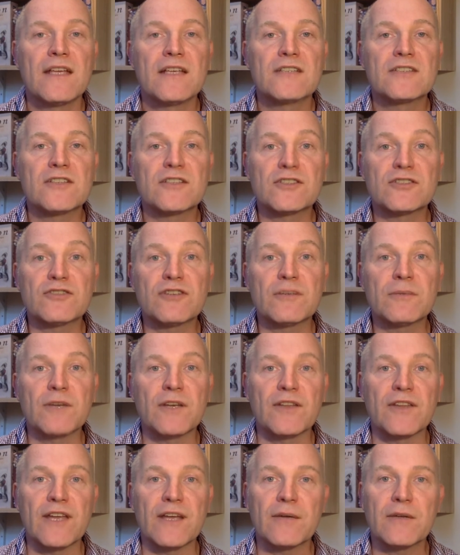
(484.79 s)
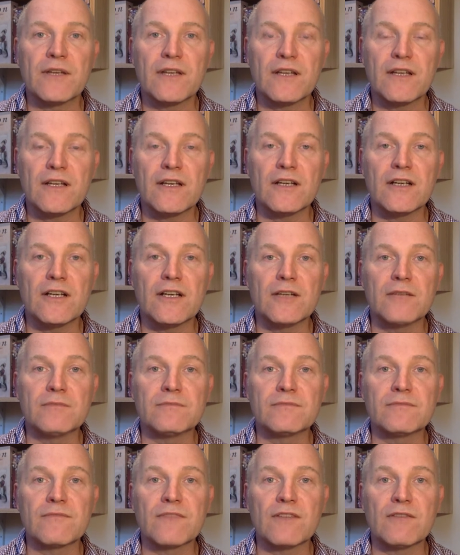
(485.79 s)
So to streamline that,
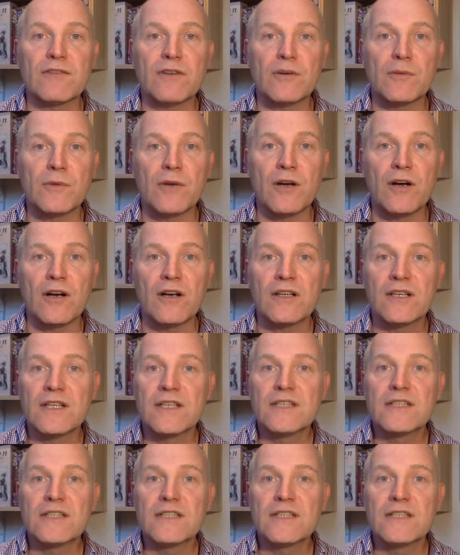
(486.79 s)
Volmar